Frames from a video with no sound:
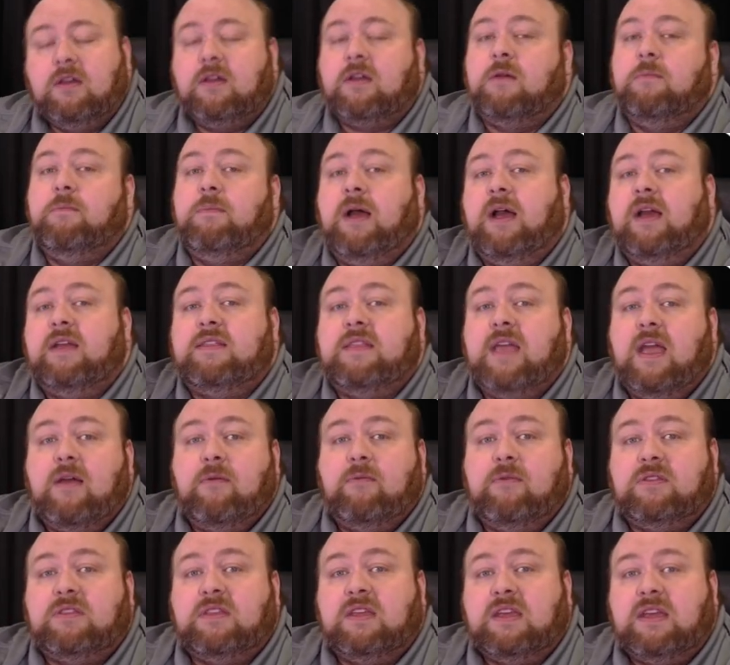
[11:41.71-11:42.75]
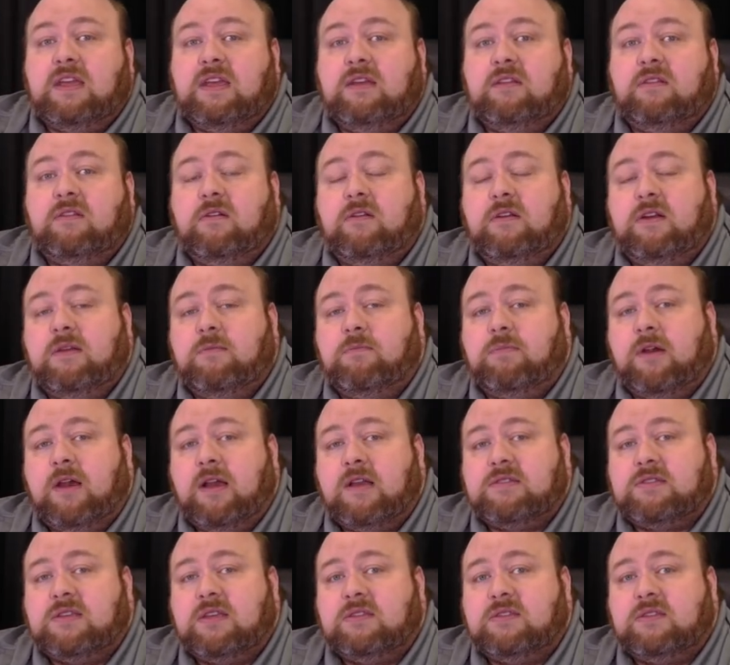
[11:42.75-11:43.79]
Combine that with the e-learning
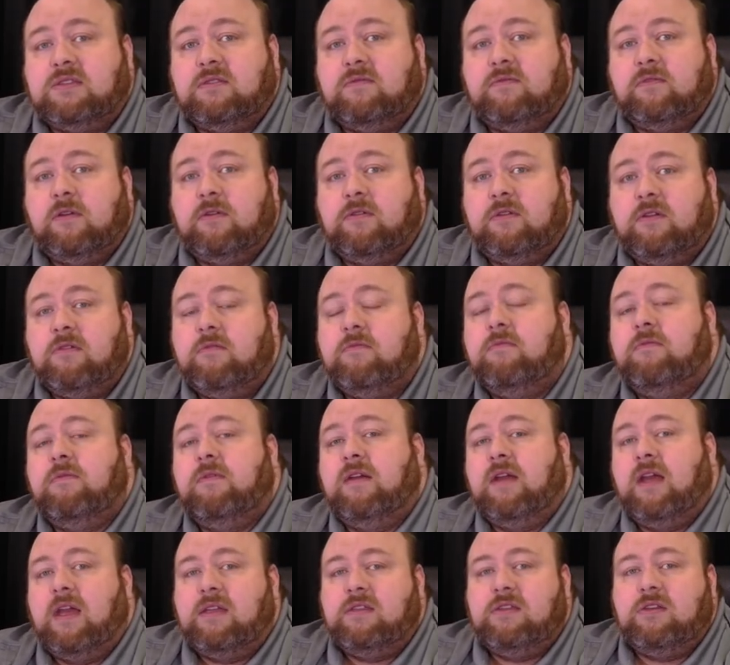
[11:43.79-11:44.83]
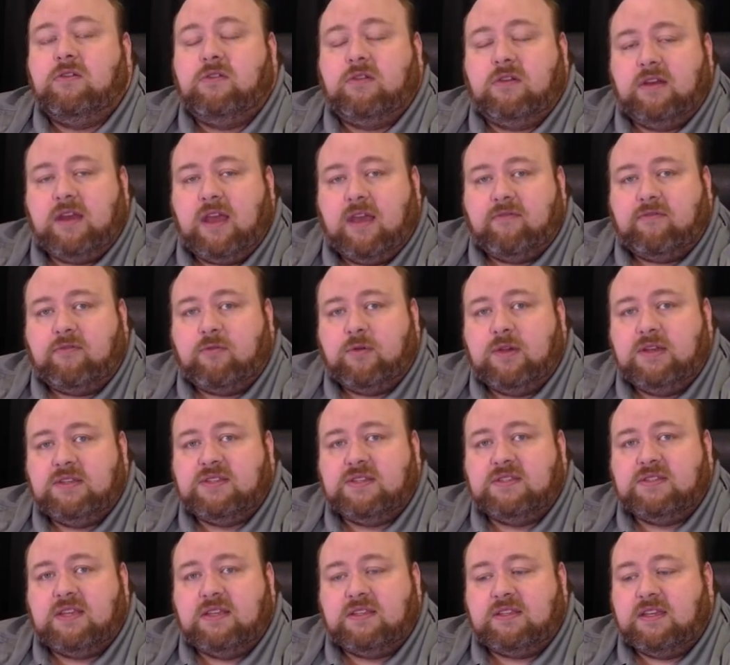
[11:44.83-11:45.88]
processes of Odoo, and you could have
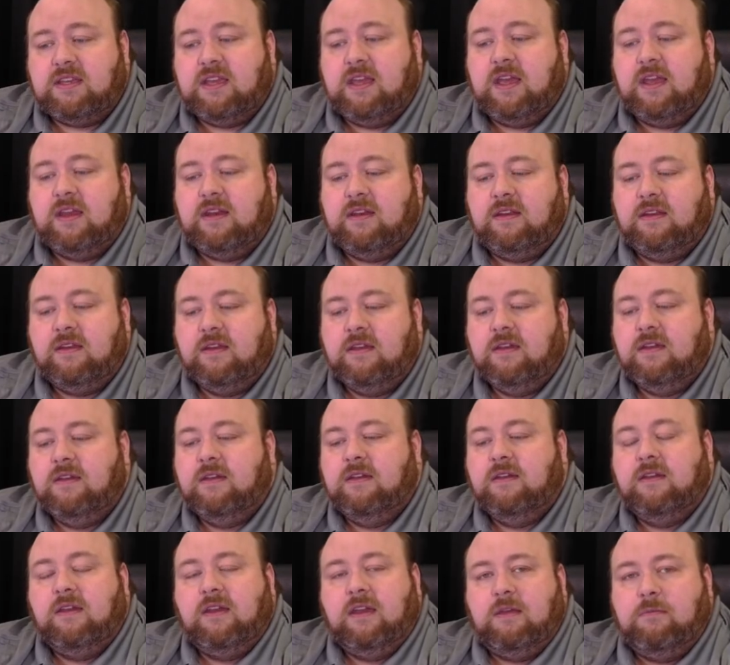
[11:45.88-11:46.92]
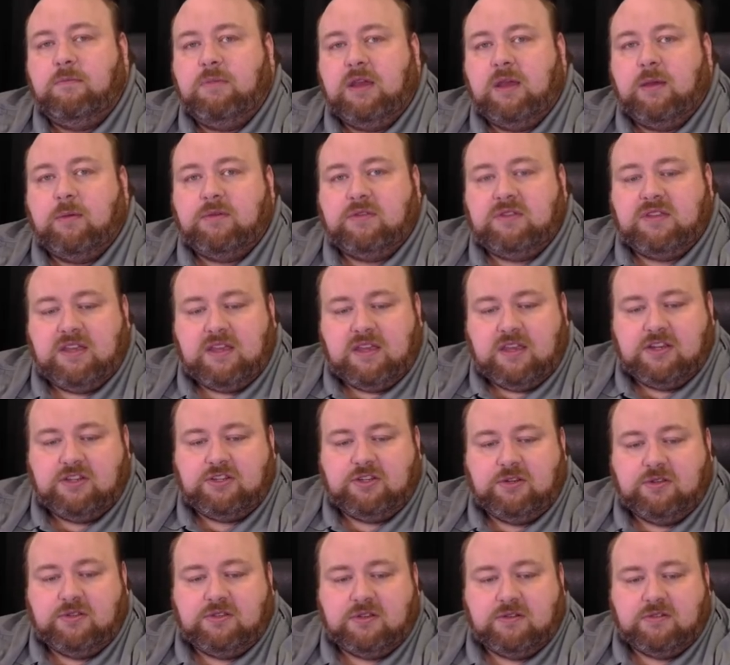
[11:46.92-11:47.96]
quizzes at the end and be able to
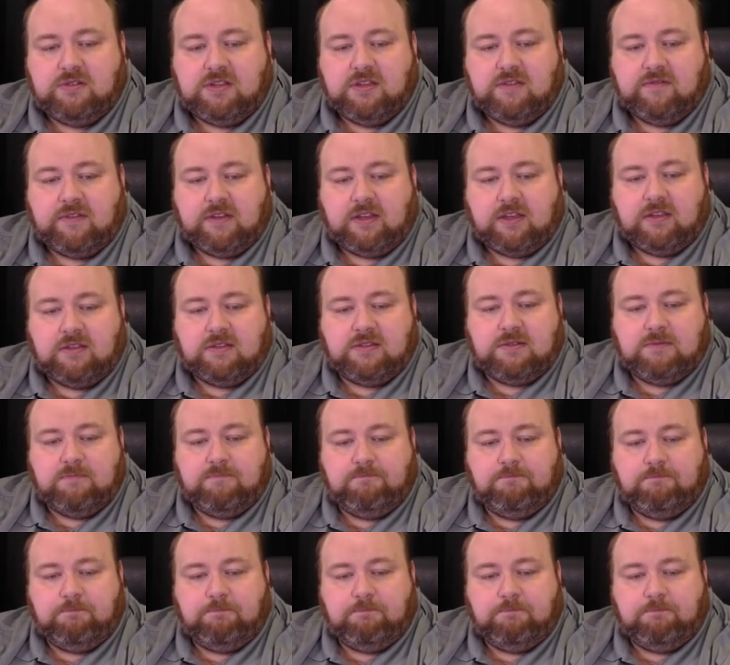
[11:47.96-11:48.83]
issue certificates.